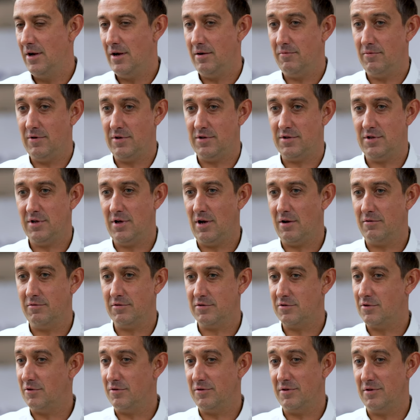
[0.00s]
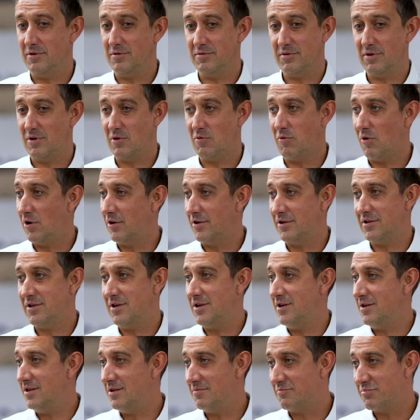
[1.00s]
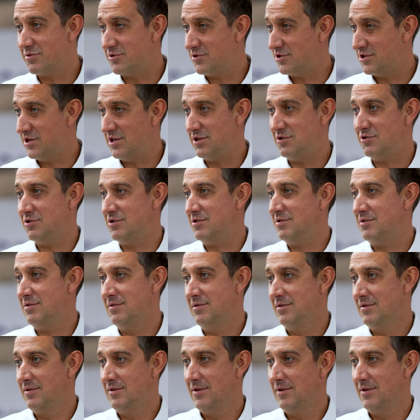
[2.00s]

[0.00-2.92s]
which, you know, has got the quality, the precision,